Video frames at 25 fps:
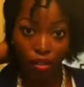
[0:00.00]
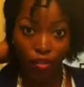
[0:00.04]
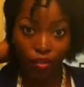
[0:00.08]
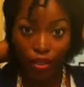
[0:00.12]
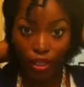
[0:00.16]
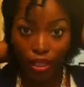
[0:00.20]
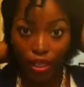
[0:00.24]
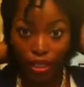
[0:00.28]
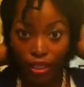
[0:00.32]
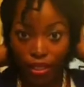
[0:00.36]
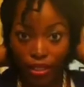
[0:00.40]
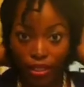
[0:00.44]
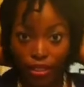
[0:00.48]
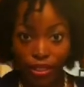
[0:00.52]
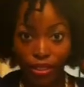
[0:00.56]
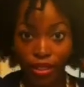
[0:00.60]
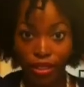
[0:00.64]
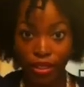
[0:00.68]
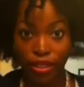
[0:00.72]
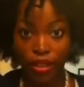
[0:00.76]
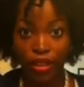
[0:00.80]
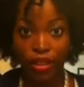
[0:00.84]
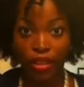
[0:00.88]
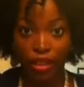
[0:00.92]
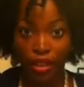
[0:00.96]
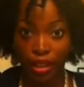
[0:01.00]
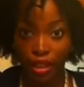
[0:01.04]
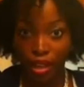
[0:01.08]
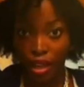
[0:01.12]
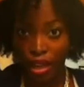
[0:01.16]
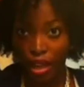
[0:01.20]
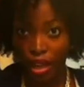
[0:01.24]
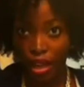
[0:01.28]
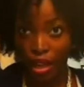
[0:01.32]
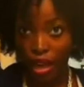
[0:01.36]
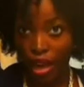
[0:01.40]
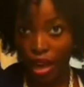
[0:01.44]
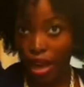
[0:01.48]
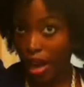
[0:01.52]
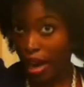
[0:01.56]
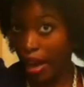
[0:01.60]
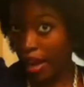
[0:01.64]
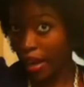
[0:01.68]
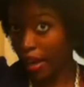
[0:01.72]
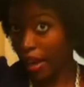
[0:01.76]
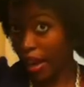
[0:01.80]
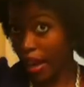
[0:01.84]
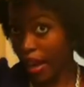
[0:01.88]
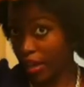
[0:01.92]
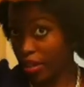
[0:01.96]
of this, I
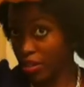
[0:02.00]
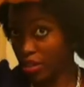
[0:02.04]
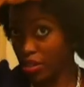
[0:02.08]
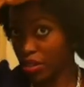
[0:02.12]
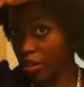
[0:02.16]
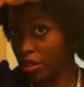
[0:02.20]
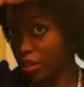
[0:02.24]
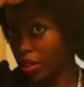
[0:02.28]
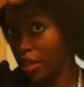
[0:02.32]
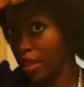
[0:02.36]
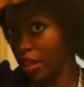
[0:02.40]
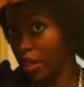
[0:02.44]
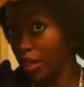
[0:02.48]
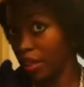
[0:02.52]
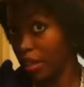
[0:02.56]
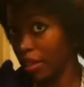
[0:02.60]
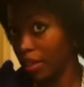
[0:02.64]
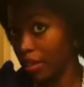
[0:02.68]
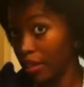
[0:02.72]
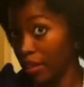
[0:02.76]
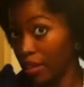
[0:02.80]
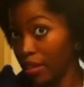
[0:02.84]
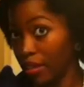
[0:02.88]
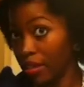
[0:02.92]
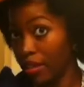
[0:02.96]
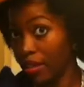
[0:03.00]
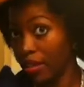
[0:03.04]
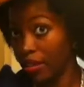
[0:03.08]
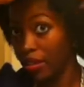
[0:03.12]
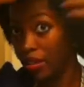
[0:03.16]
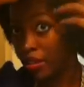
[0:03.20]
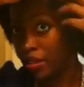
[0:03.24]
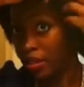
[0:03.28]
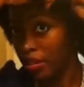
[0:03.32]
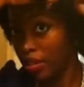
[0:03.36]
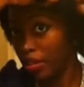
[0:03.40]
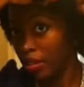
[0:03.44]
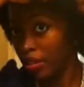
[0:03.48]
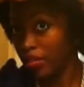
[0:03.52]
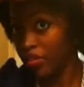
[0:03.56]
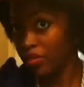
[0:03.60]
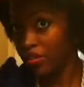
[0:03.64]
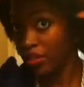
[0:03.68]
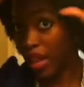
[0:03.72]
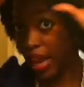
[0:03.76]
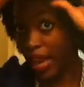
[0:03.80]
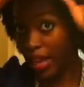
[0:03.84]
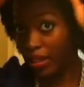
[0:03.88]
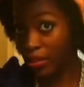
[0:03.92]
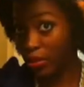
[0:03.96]
actually
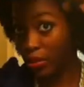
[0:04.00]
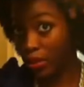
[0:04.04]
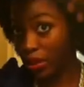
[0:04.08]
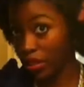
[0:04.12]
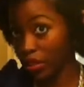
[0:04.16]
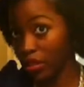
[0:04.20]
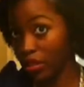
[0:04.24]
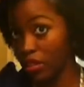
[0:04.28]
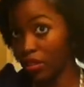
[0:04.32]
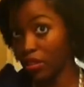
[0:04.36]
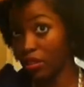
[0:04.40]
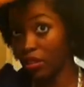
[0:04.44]
flat twist.